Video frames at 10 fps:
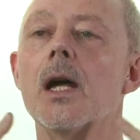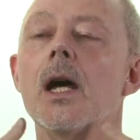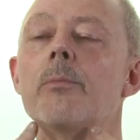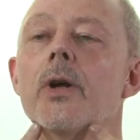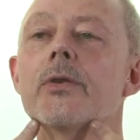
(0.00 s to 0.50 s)

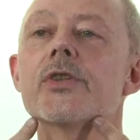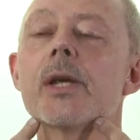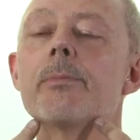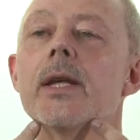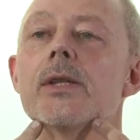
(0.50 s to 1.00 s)
A branch
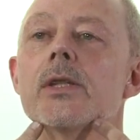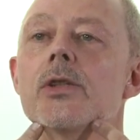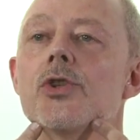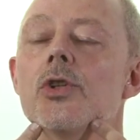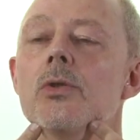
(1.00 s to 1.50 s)
separates at the
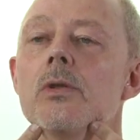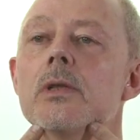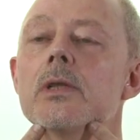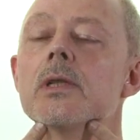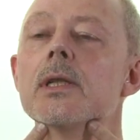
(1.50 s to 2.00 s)
jaw
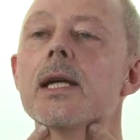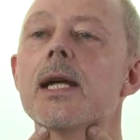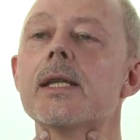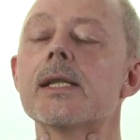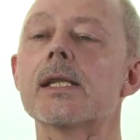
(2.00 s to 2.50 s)

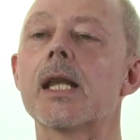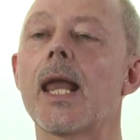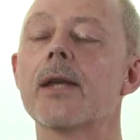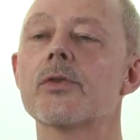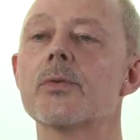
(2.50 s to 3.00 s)
and descends
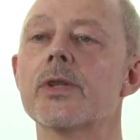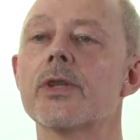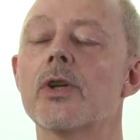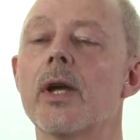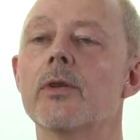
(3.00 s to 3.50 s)
lateral to the
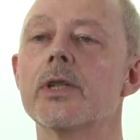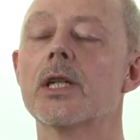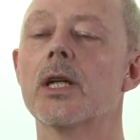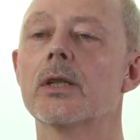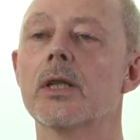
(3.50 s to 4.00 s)
thyroid
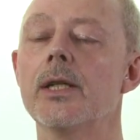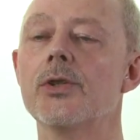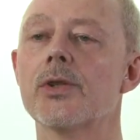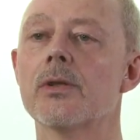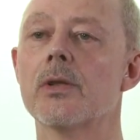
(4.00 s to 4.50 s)

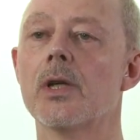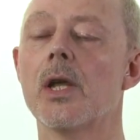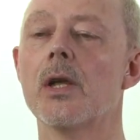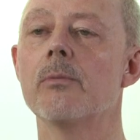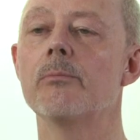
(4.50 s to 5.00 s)
cartilage,
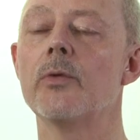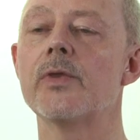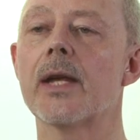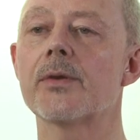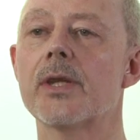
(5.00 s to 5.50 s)
moves
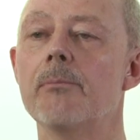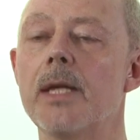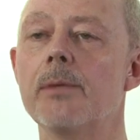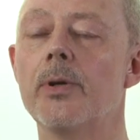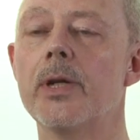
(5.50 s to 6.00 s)
out to the
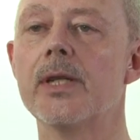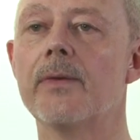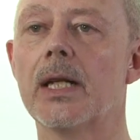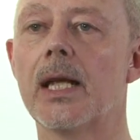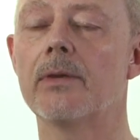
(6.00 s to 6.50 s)
midpoint of
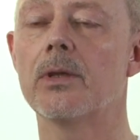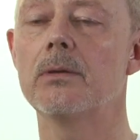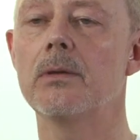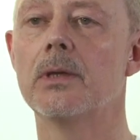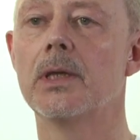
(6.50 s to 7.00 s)
the
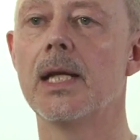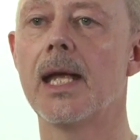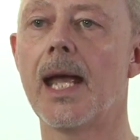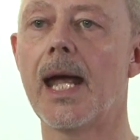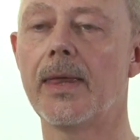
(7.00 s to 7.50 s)
clavicle,
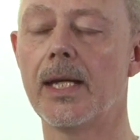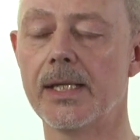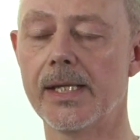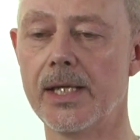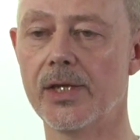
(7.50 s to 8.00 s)
and then
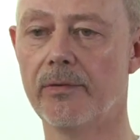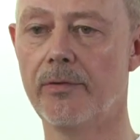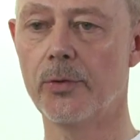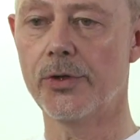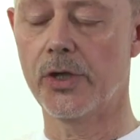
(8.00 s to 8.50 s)
descends at
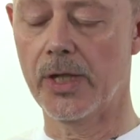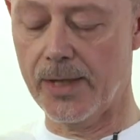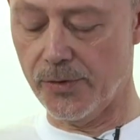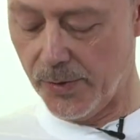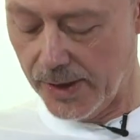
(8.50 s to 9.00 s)
4 sun
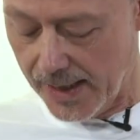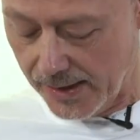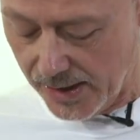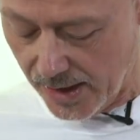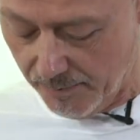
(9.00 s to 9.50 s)
lateral to the
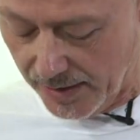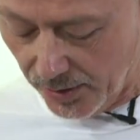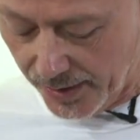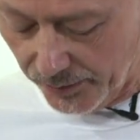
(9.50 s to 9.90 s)
anterior midline